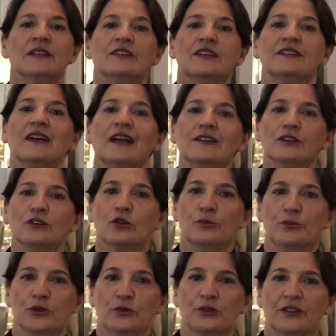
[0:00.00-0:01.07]
The Italian
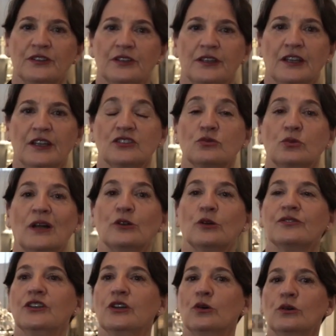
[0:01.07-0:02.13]
community is one
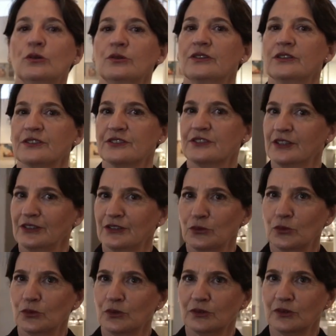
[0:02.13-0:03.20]
of the oldest in the
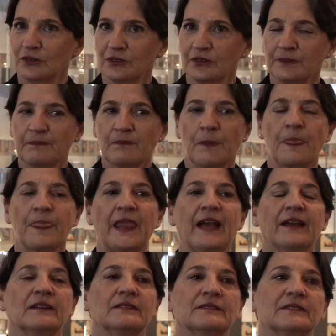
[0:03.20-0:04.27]
world,
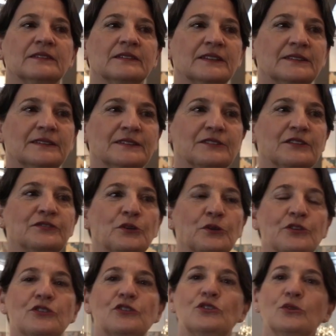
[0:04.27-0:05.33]
and the
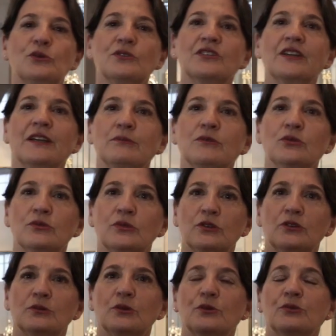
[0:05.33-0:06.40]
first Jews came to
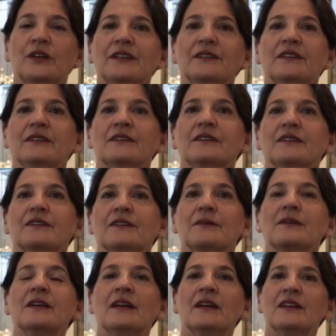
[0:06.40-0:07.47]
Rome already in the
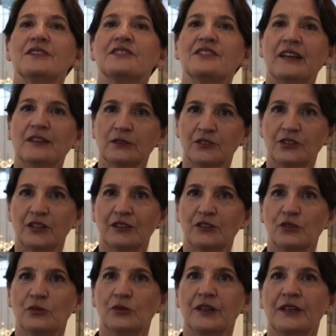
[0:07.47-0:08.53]
2nd
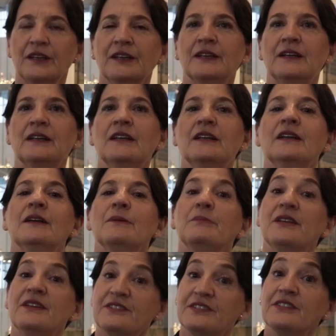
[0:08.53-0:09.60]
century
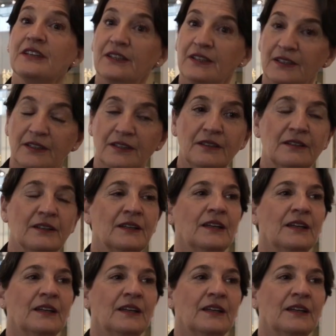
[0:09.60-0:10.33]
BCE,